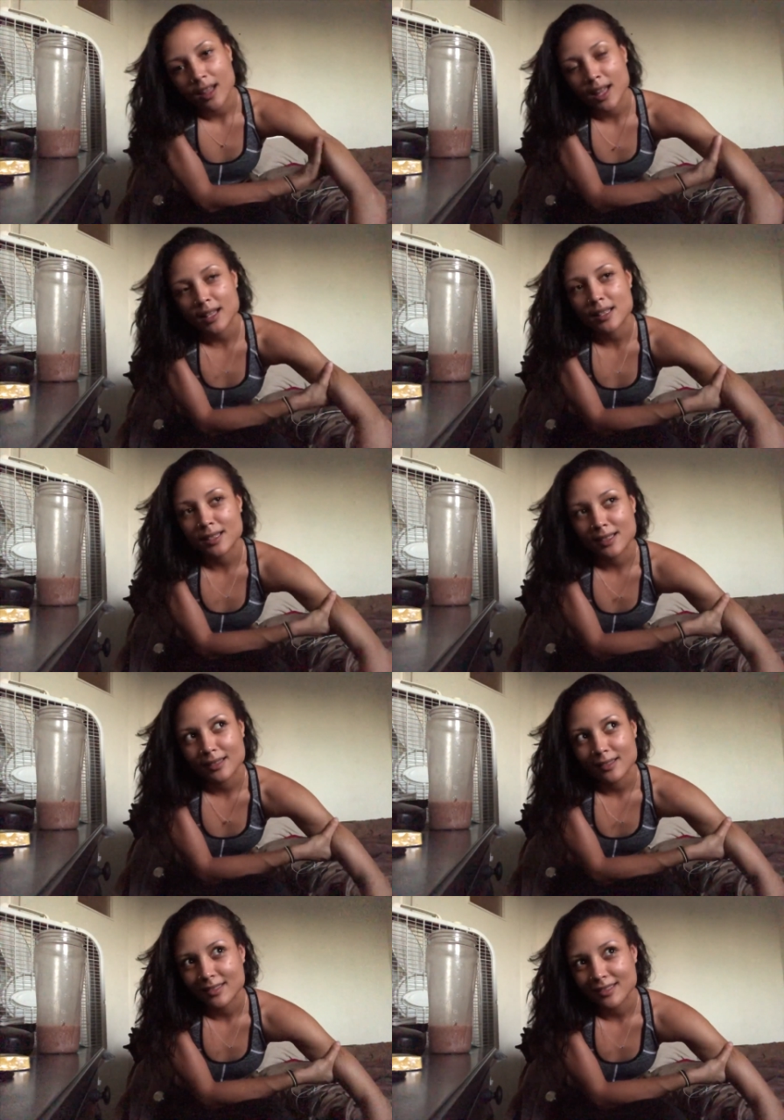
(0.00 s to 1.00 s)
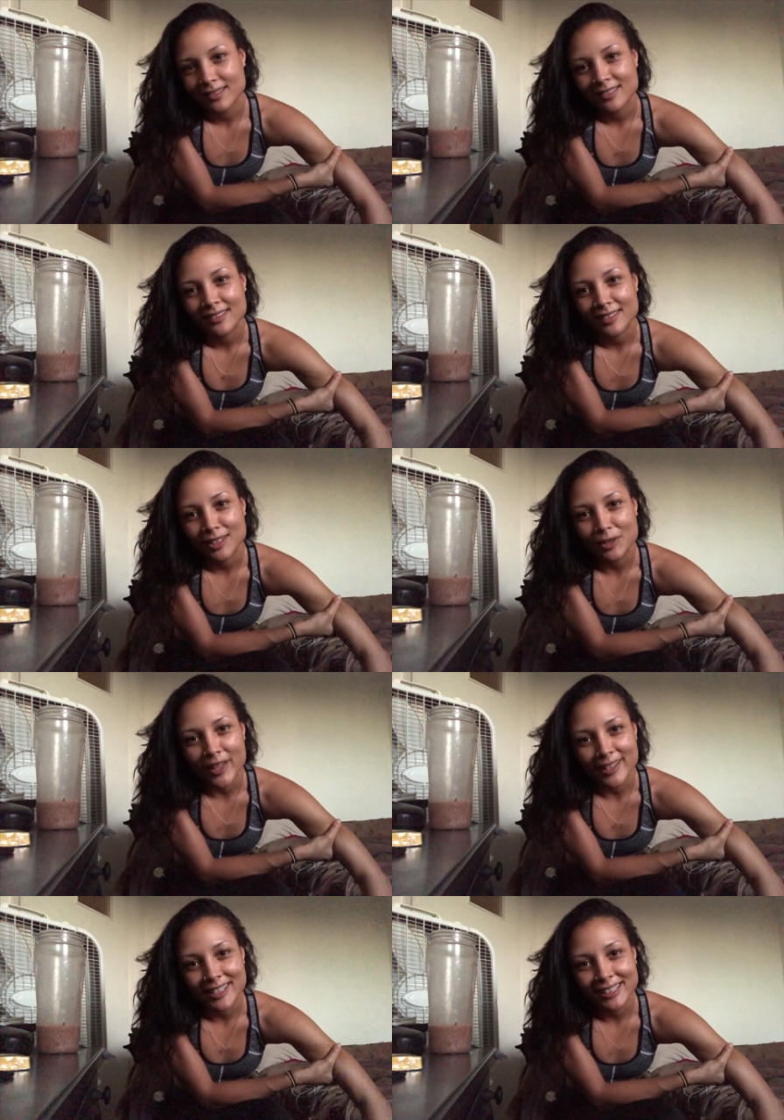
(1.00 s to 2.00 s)
because you
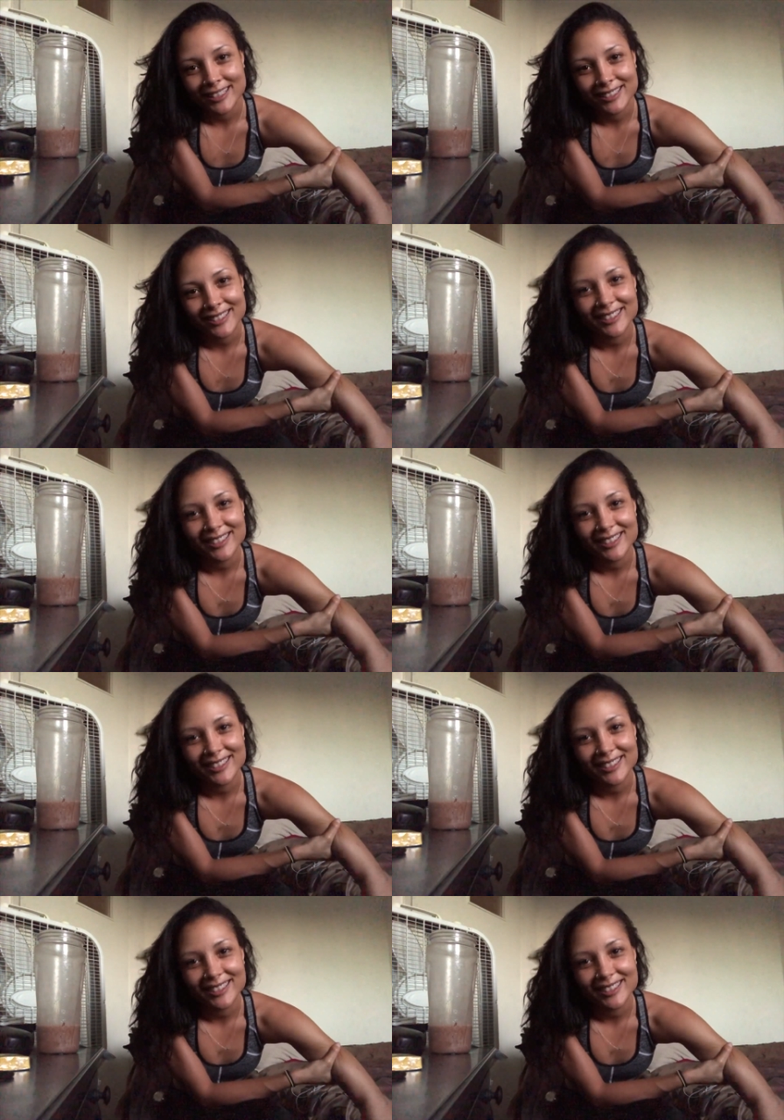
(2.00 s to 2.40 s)
liked it.